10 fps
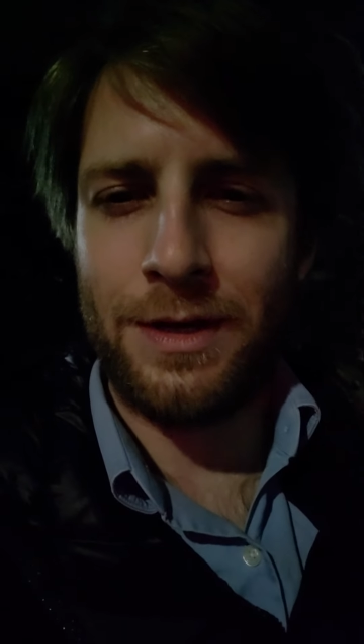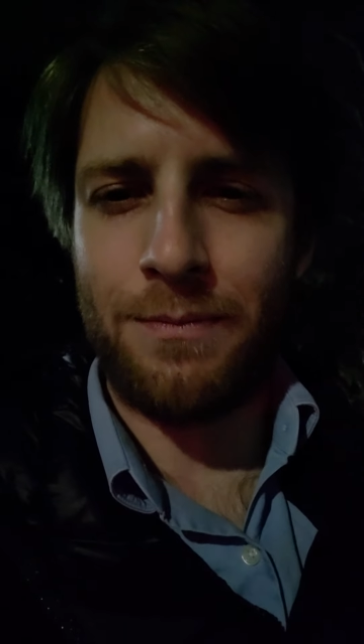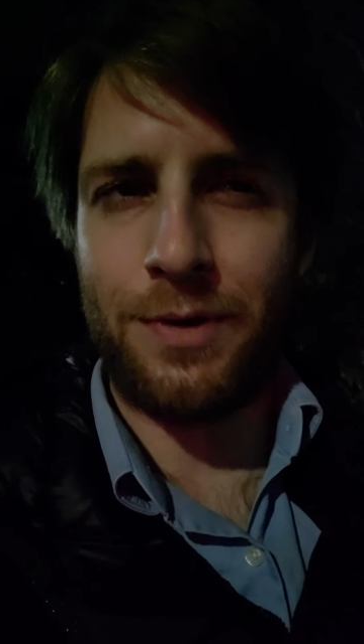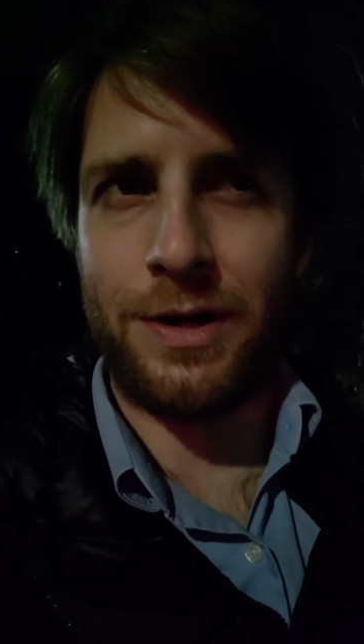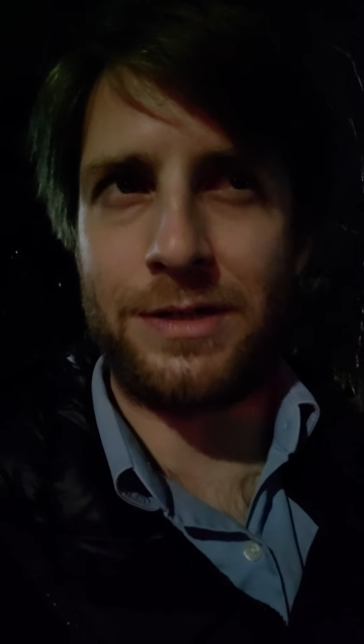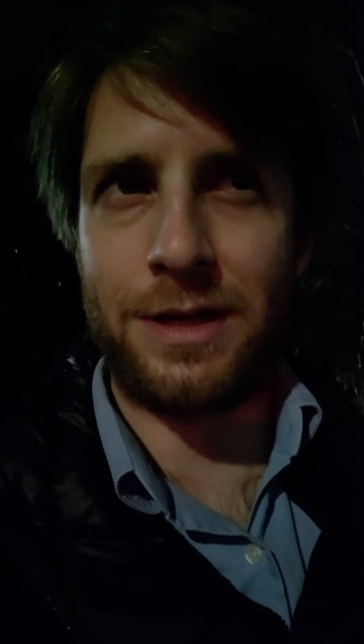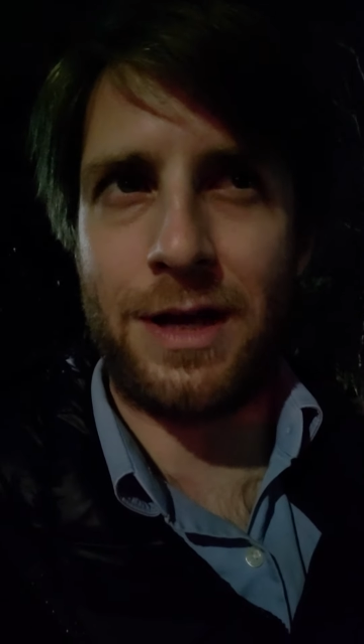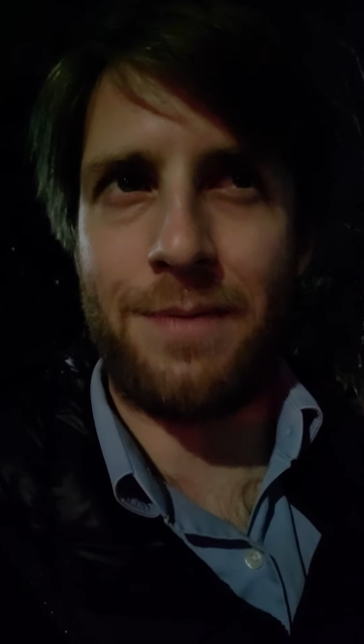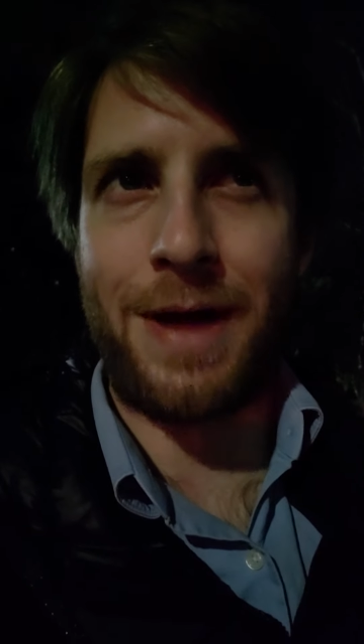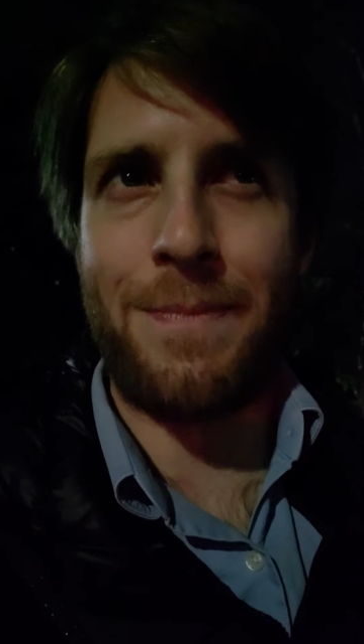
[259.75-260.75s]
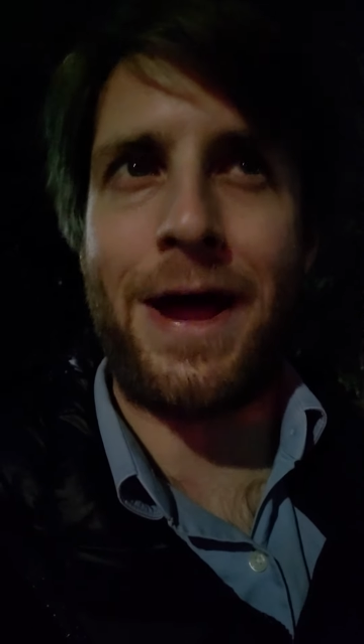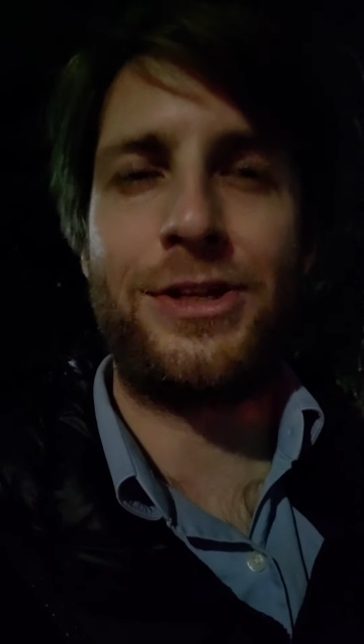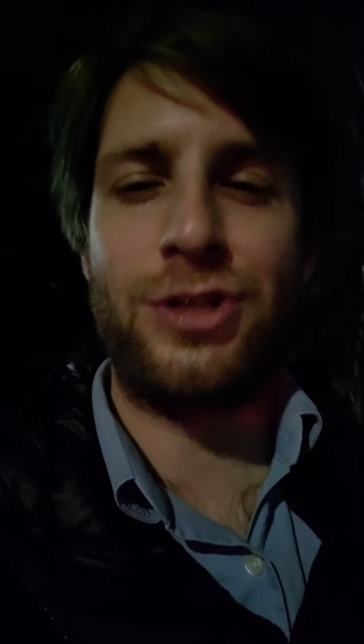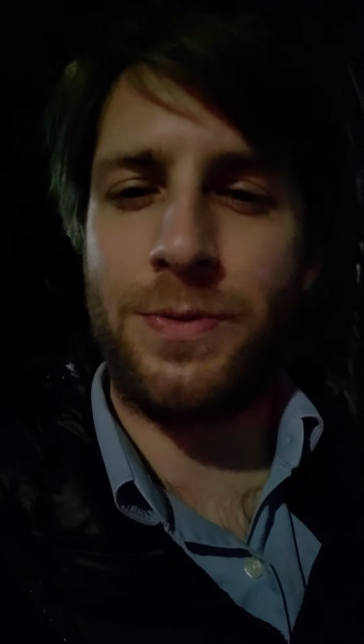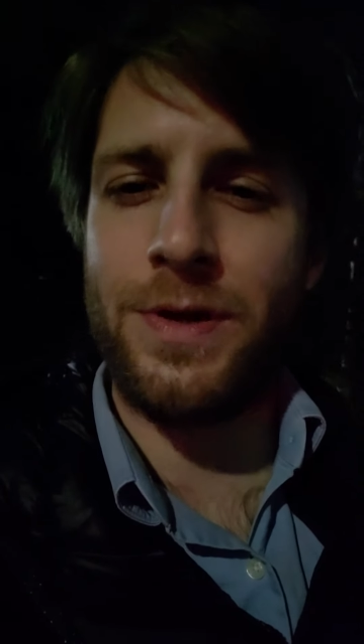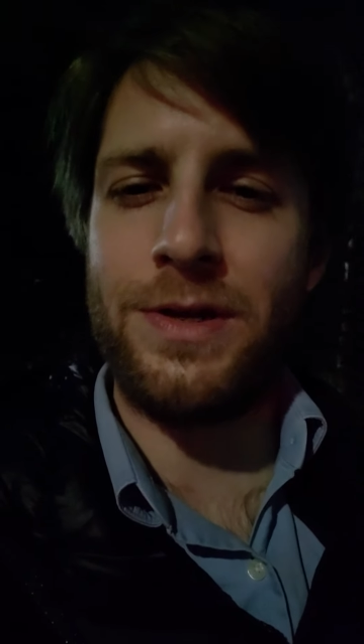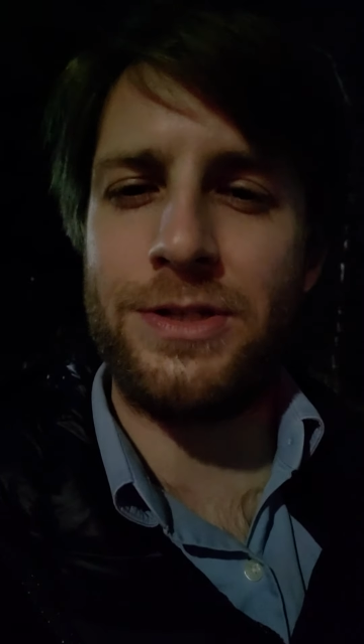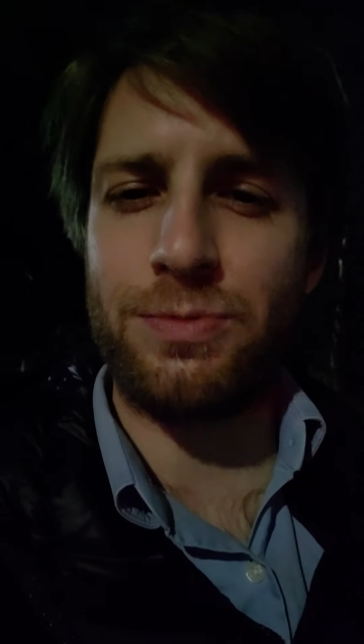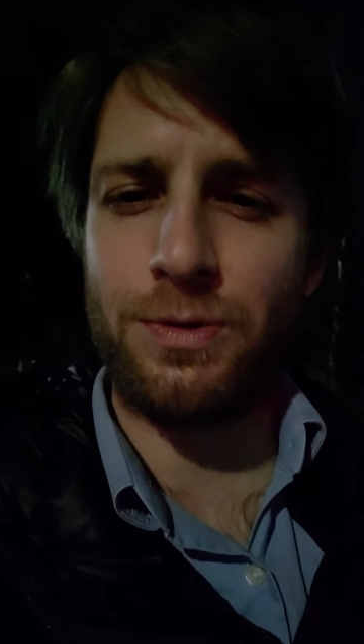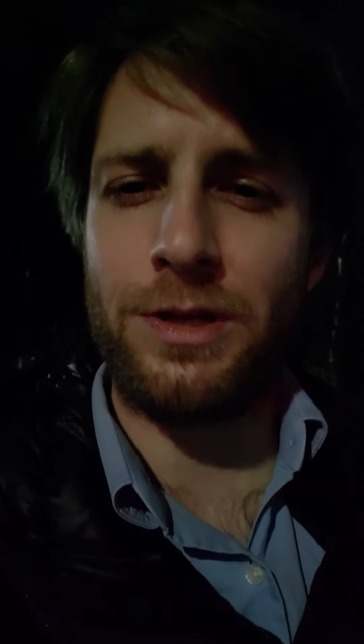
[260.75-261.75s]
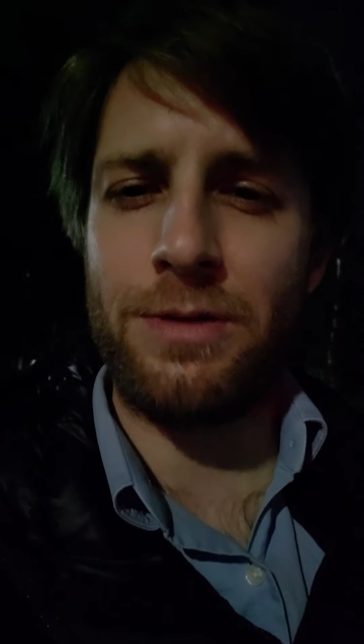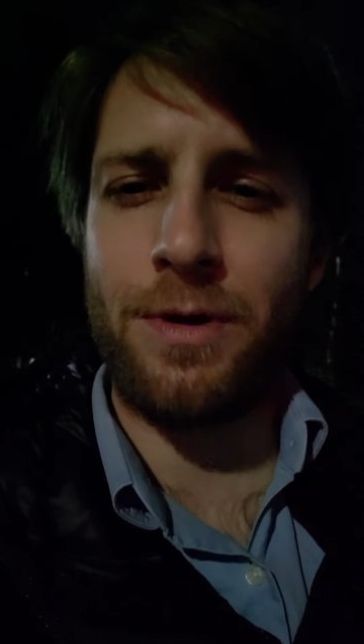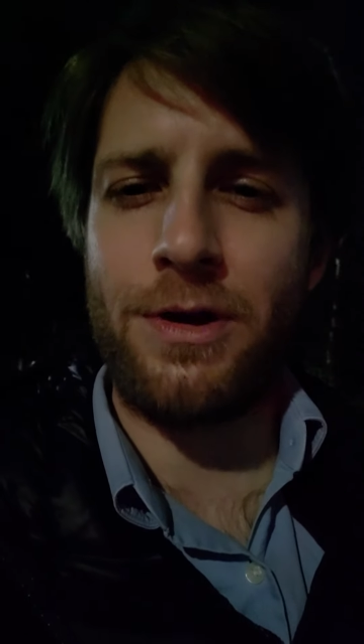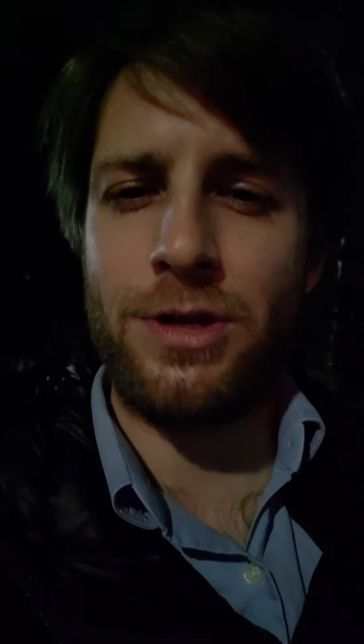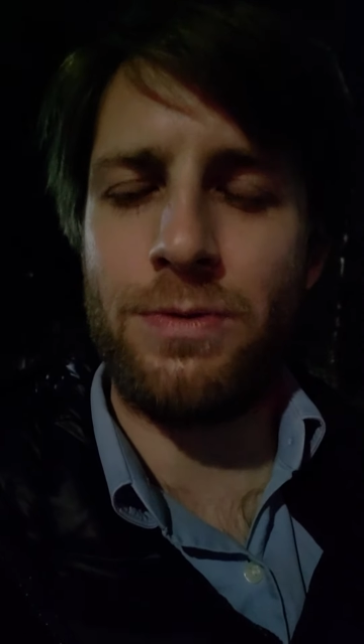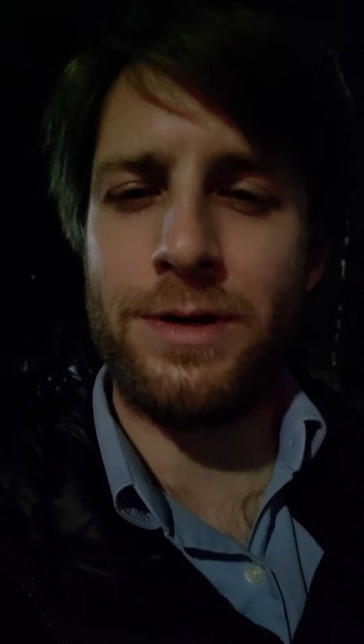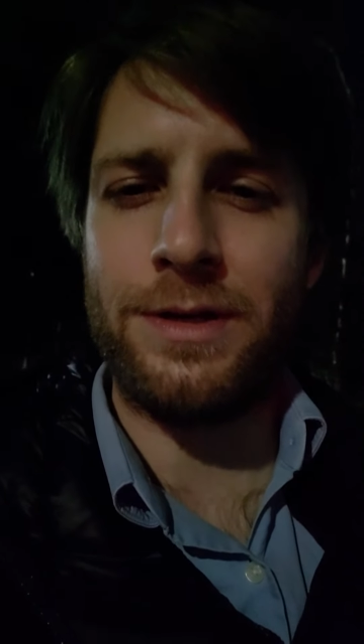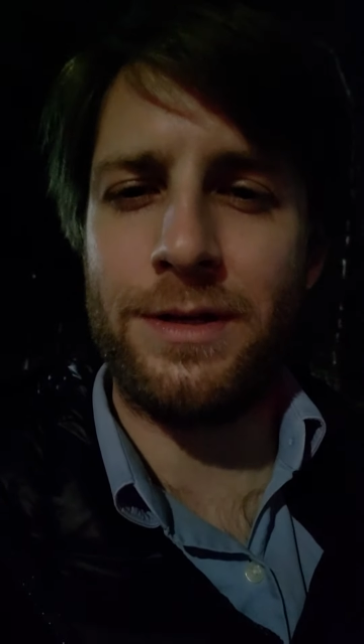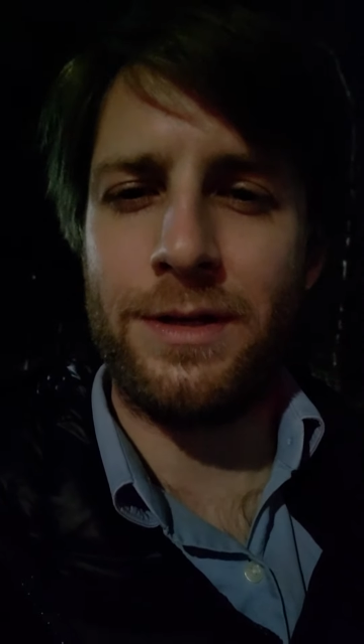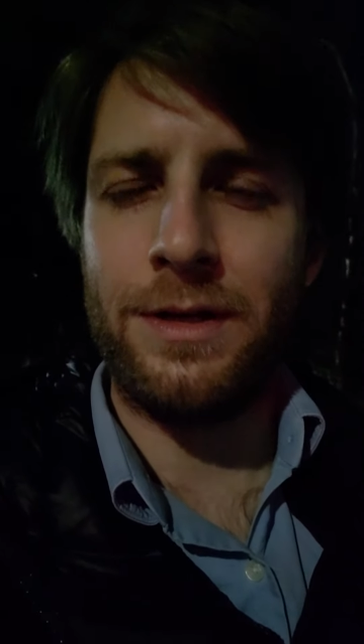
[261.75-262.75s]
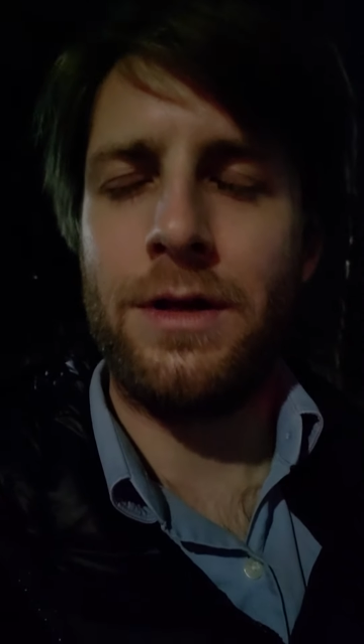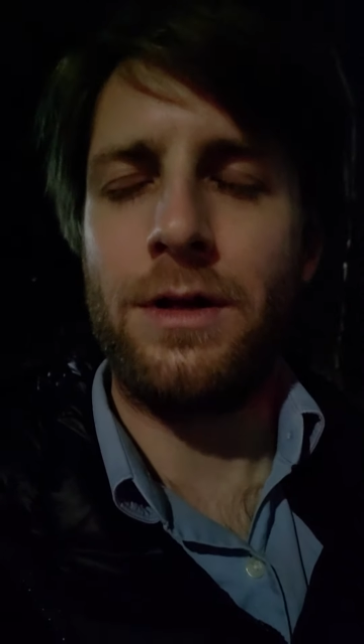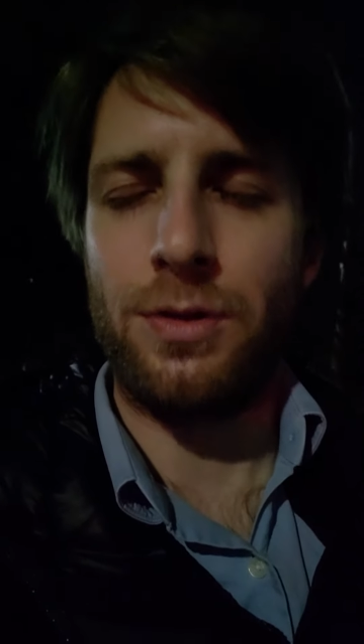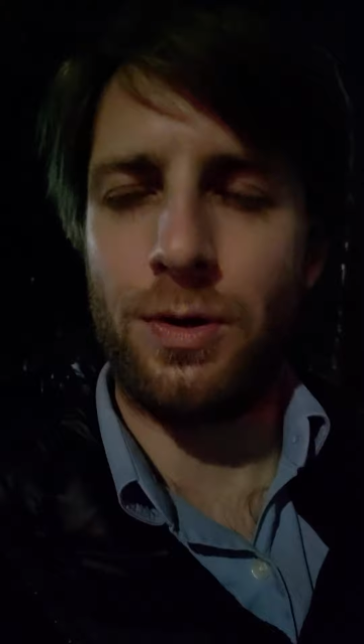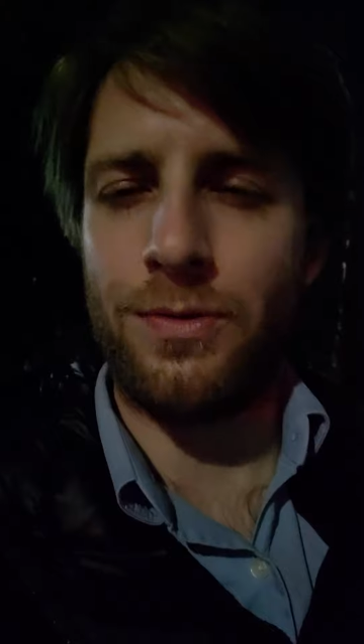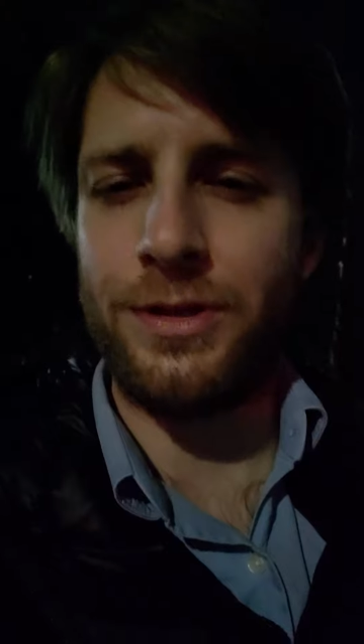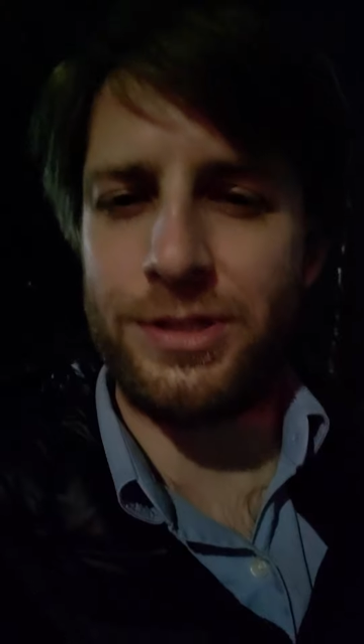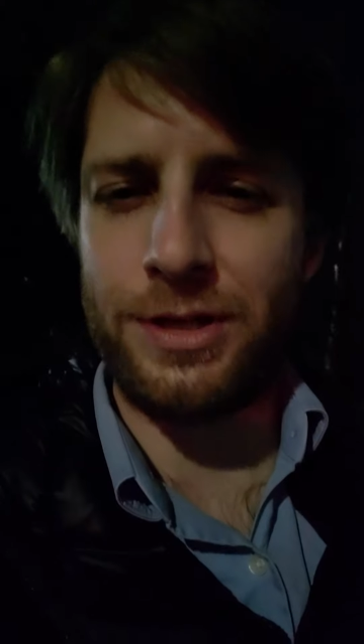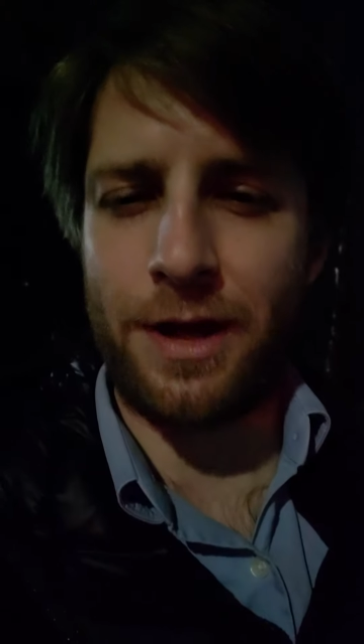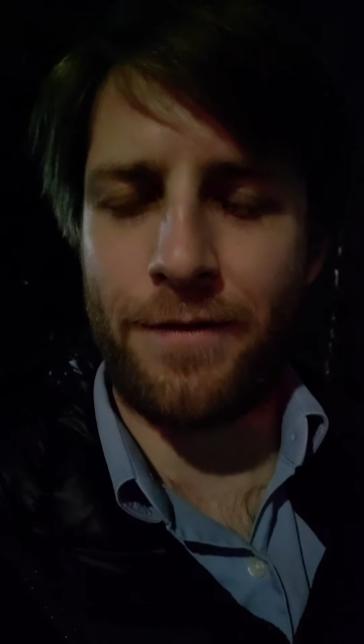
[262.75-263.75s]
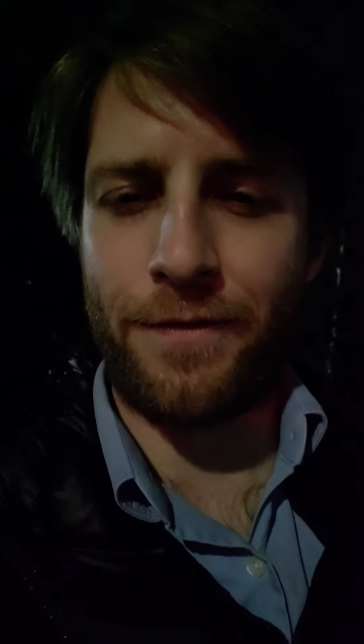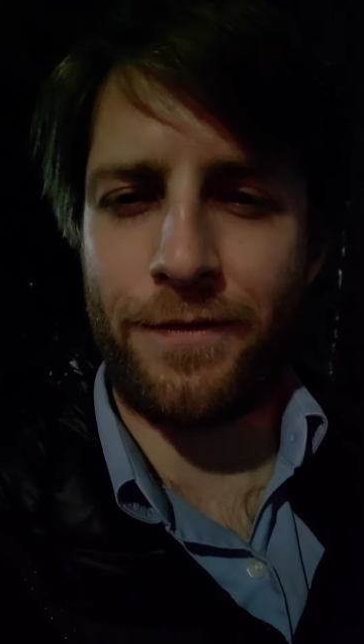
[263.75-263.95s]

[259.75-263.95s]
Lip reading: but my Bastion community is really where you would learn this stuff